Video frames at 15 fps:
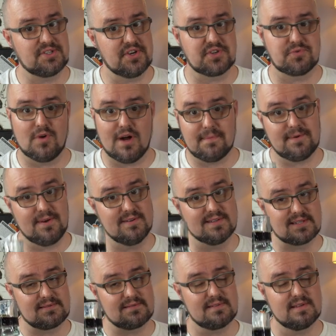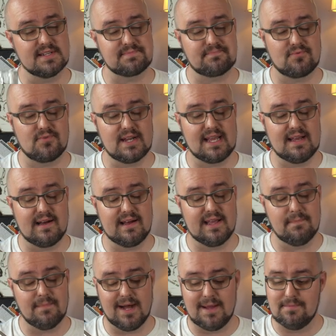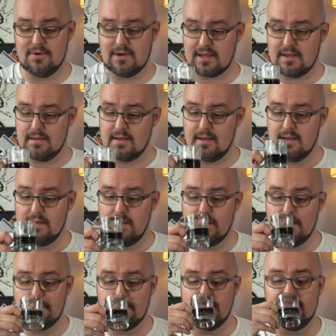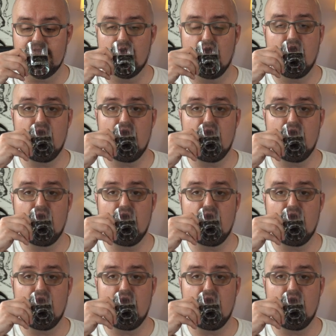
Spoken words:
Judge Wapner is pretty high in my book, but